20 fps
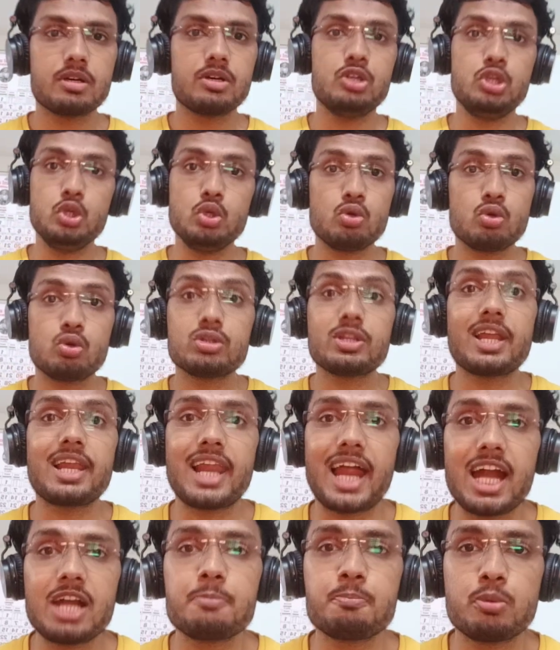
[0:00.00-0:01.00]
You know the
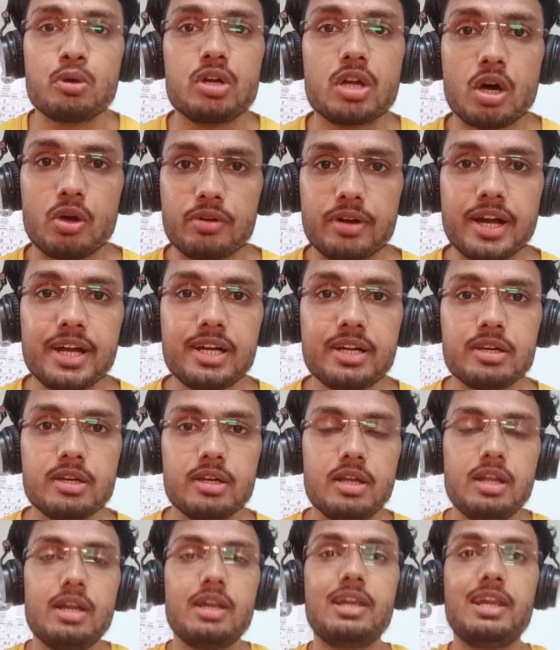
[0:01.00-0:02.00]
lat pull down, right?
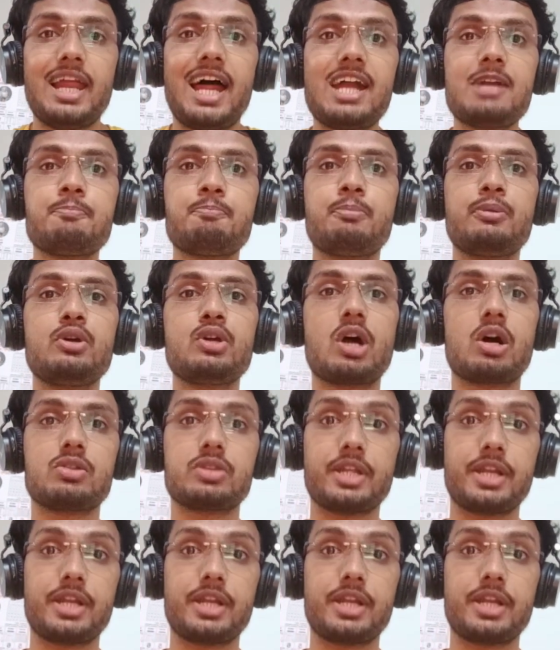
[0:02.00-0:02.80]
Lat pull down,